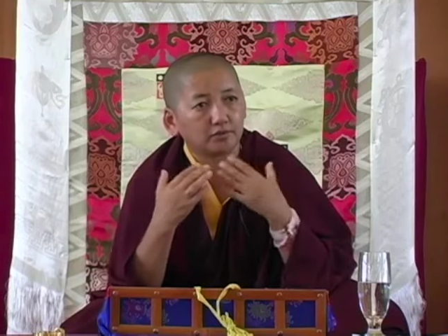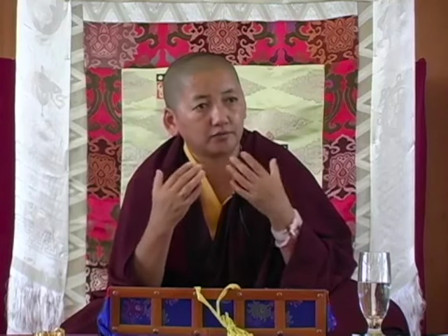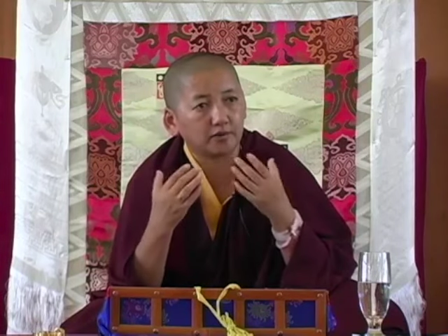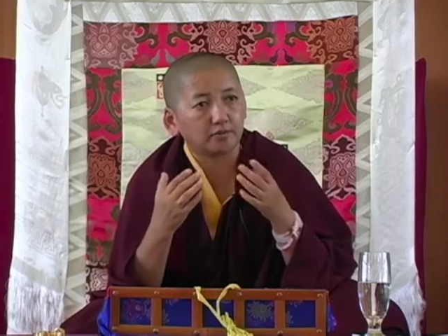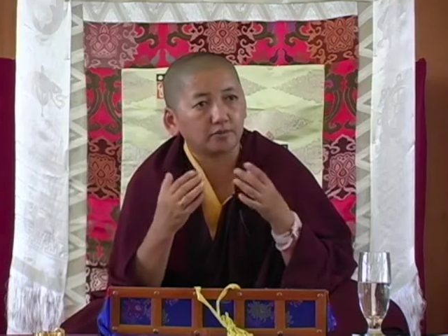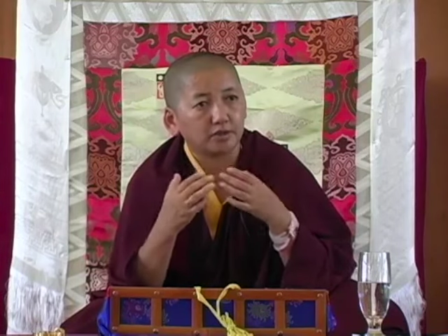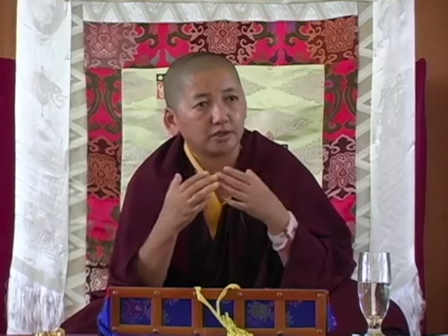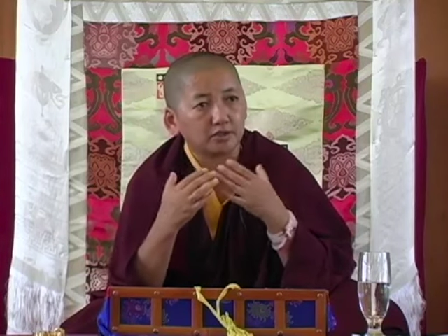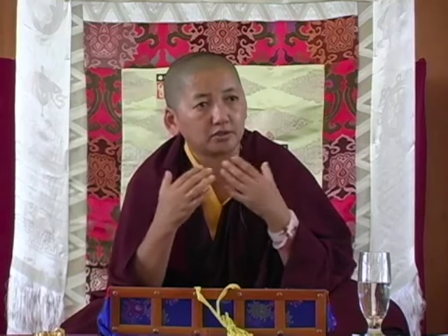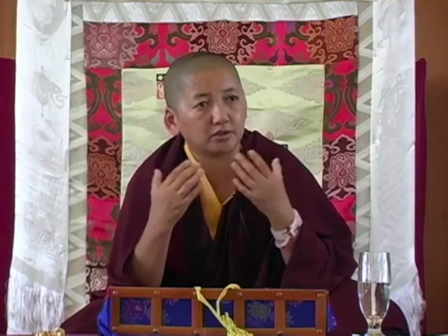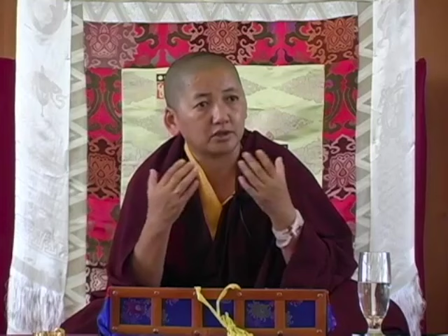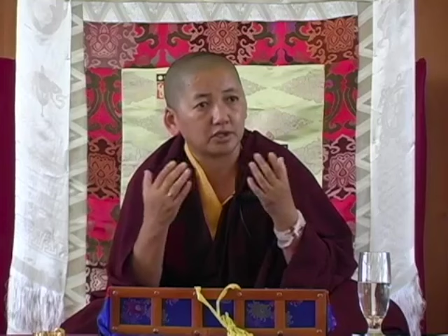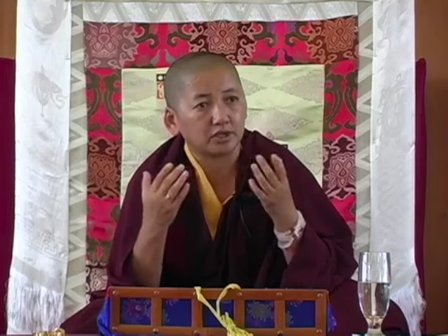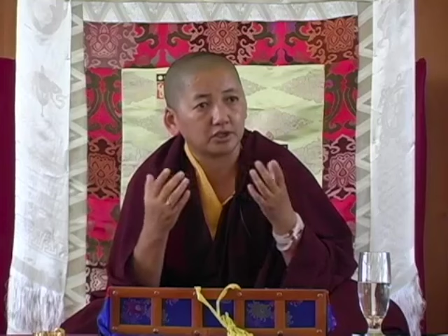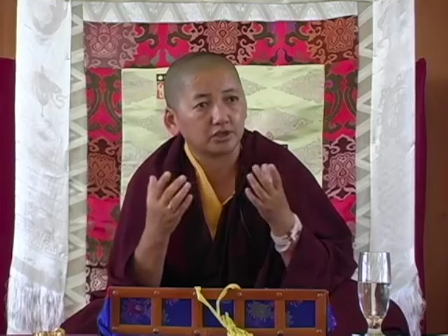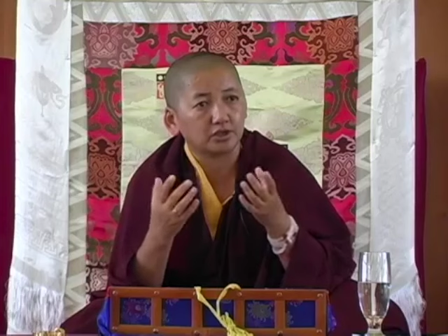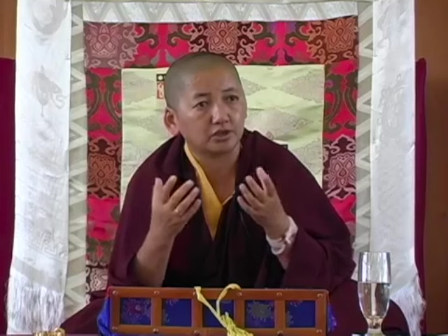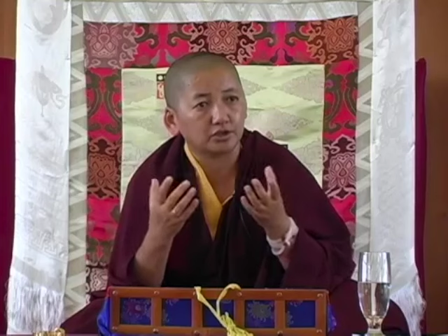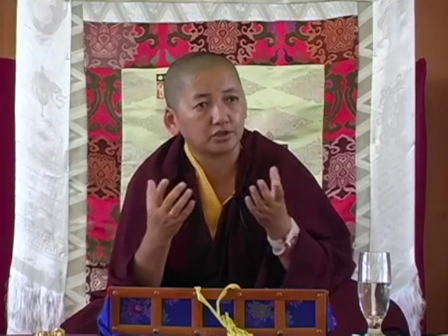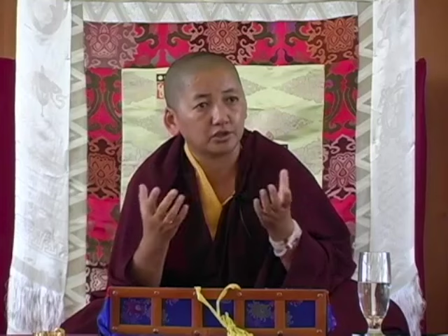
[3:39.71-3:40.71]
from this
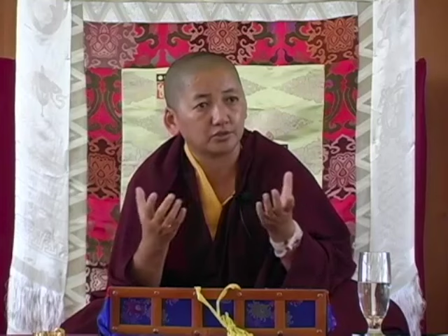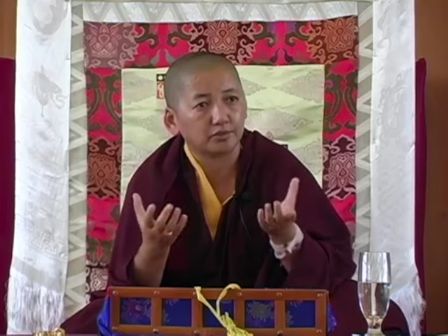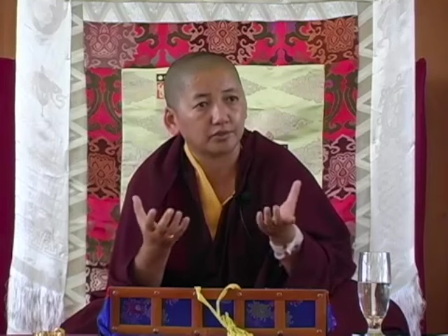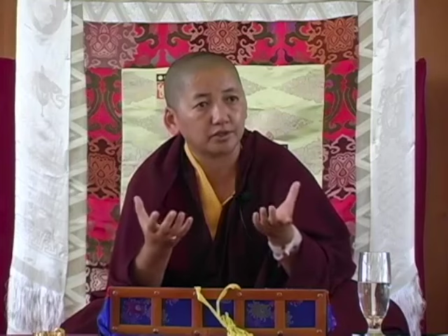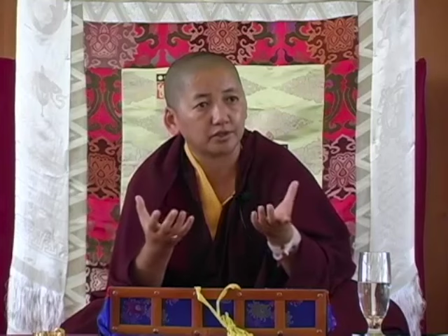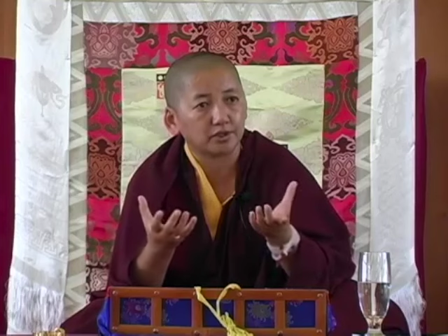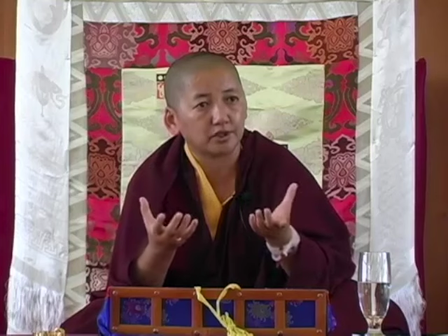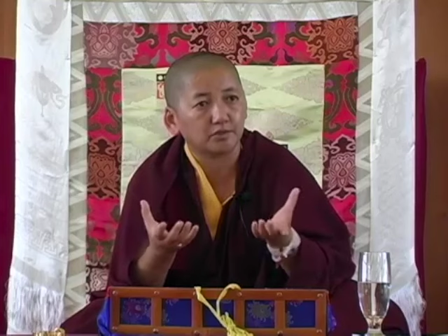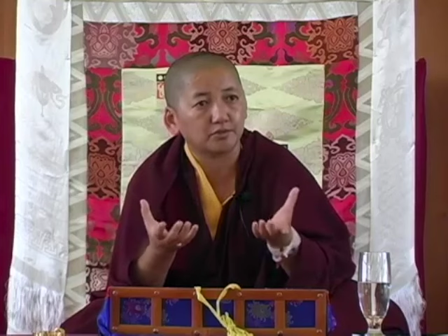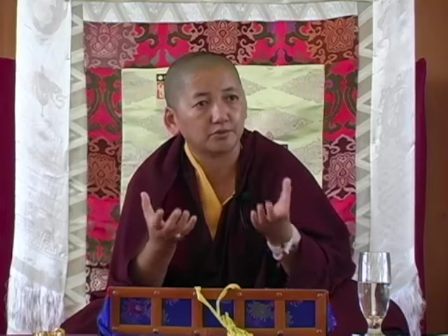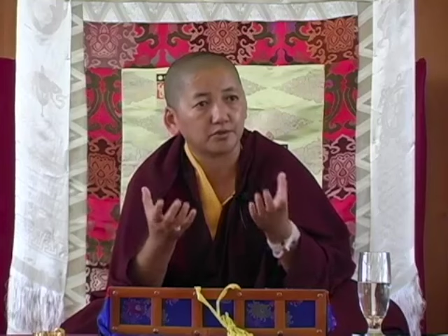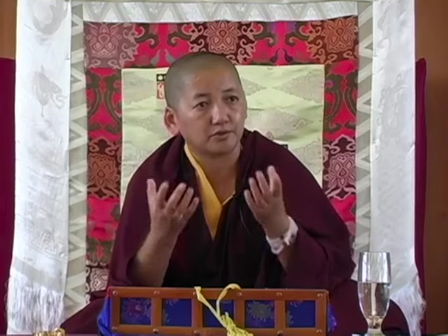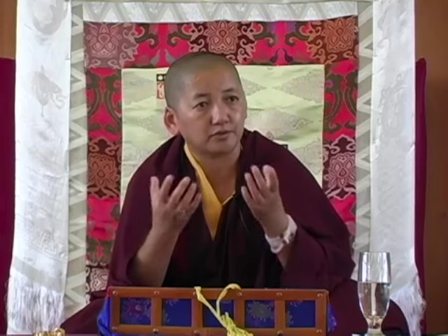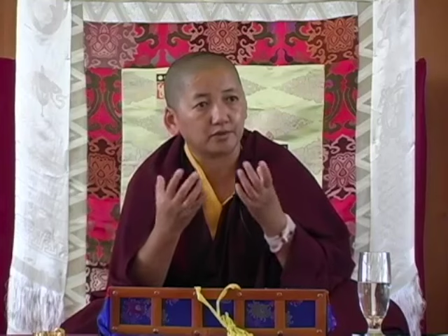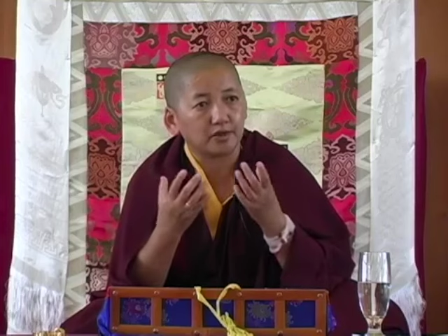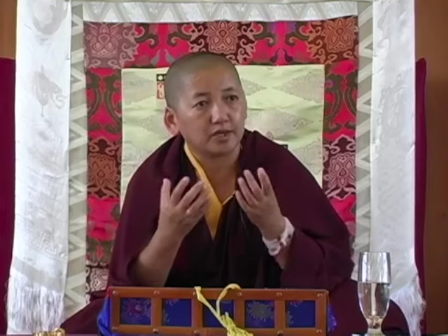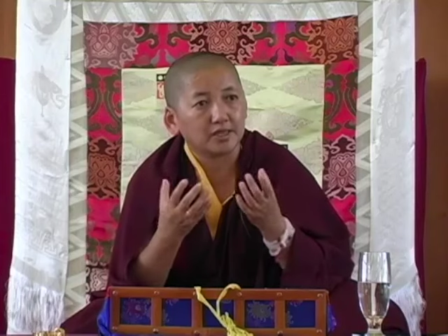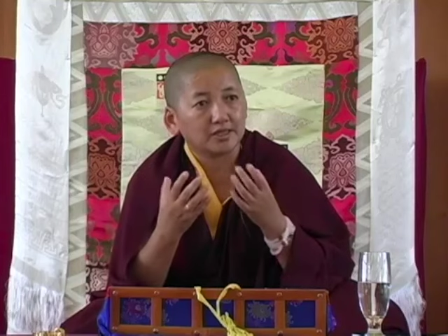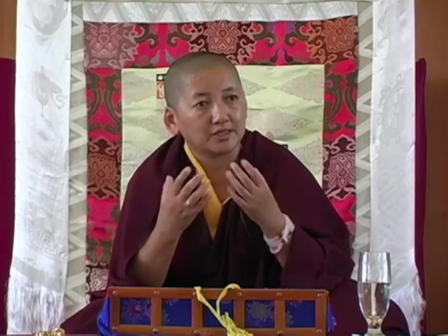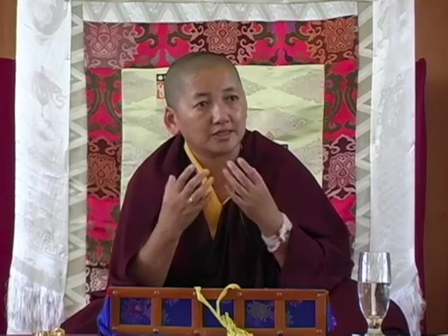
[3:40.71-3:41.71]
relationship in terms of
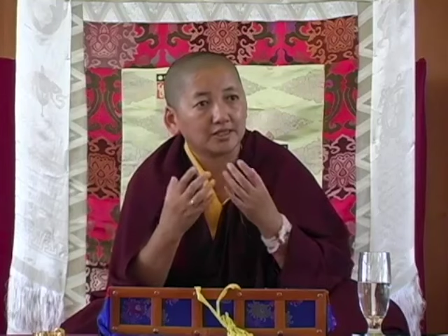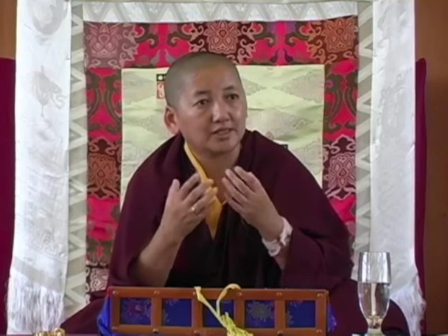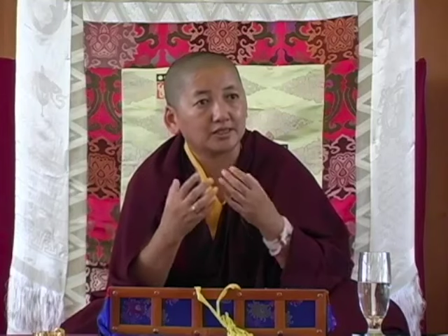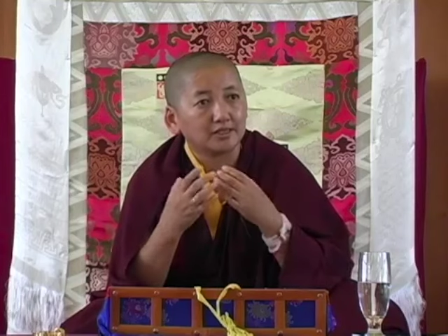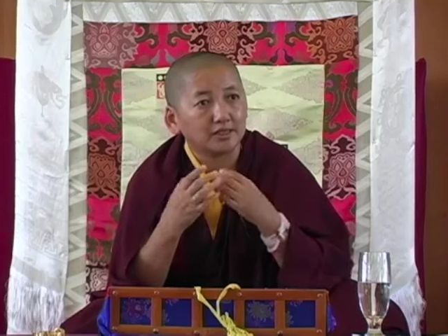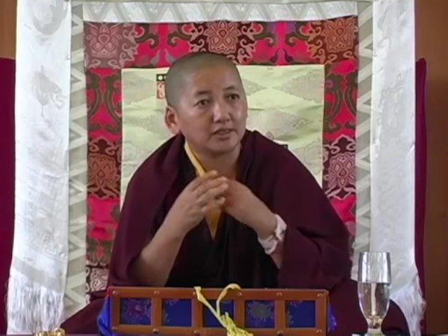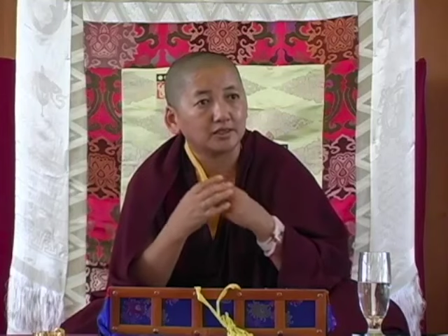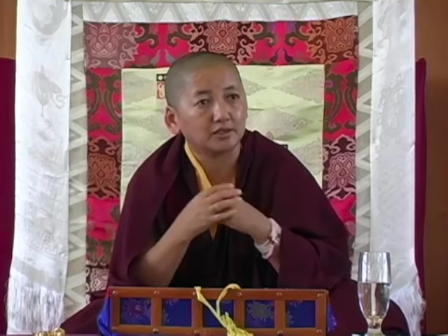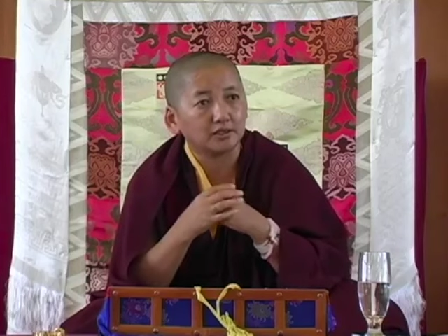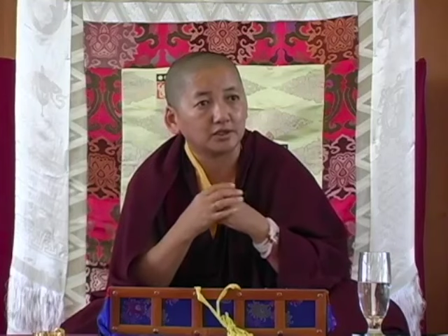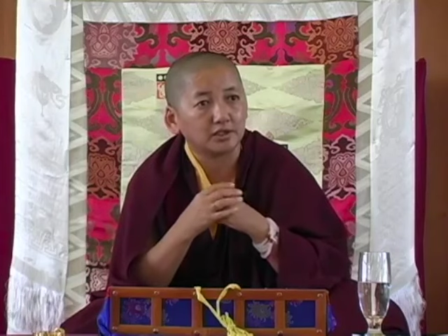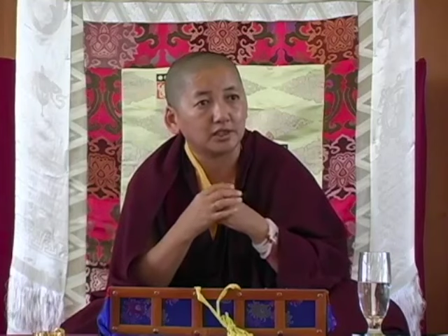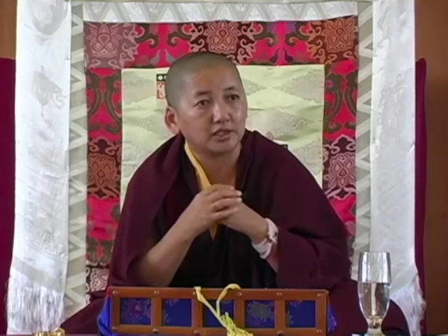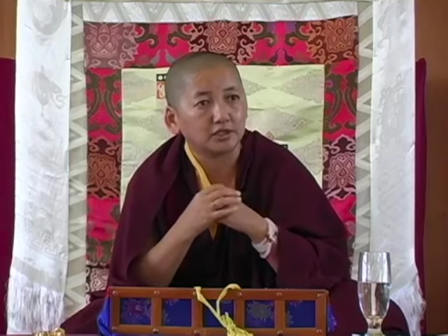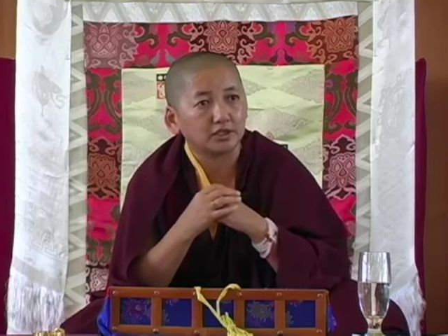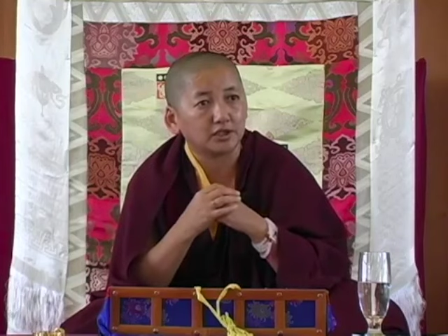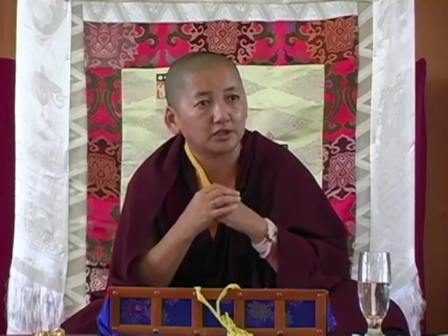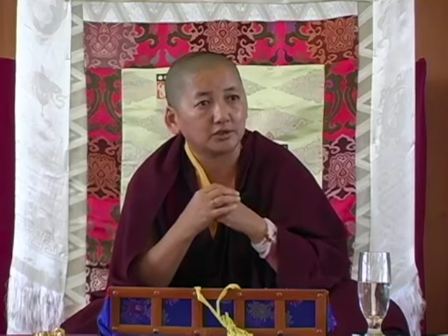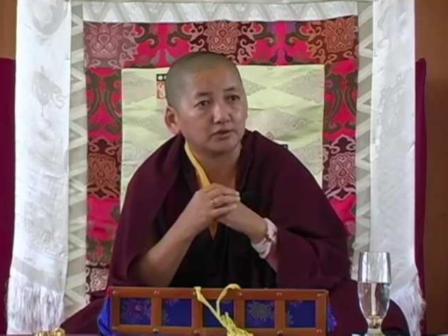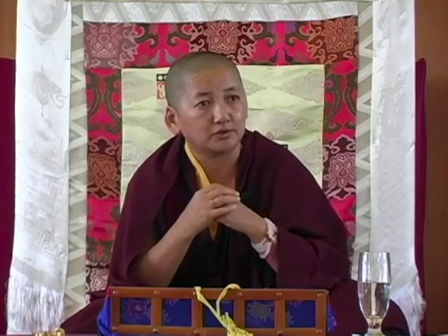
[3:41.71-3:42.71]
getting the
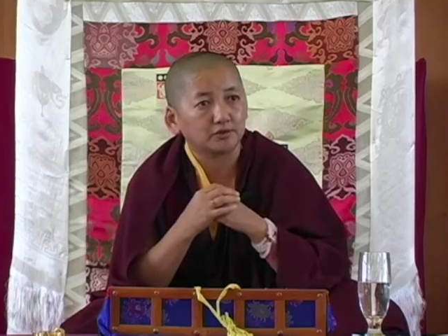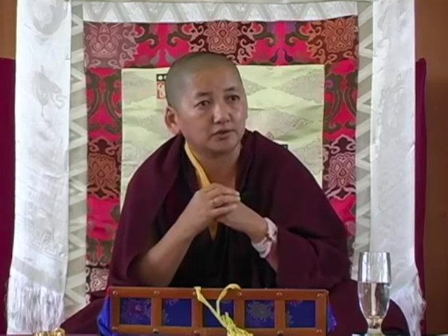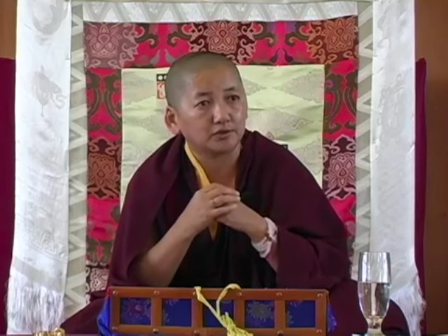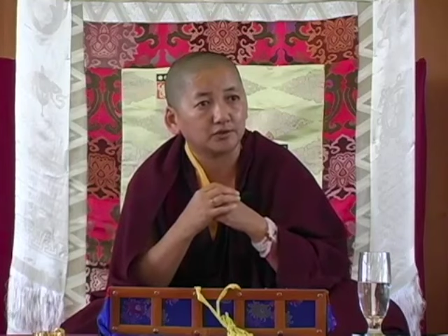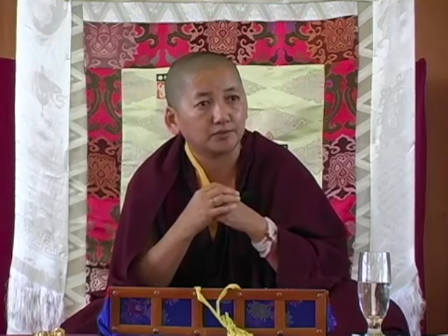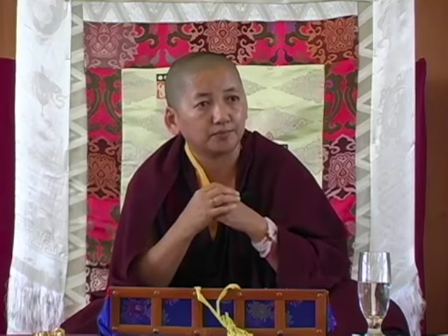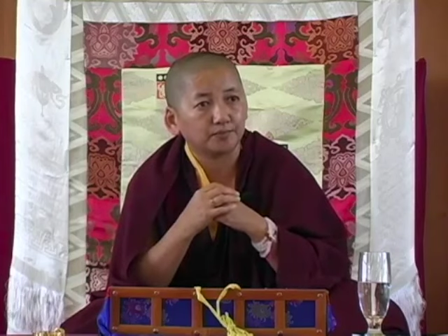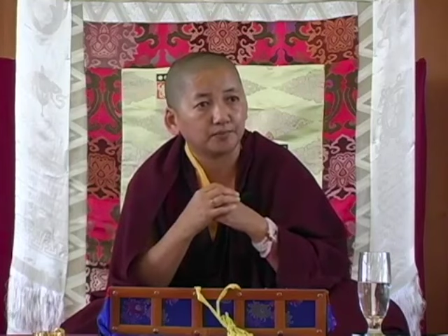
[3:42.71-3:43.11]
teachings.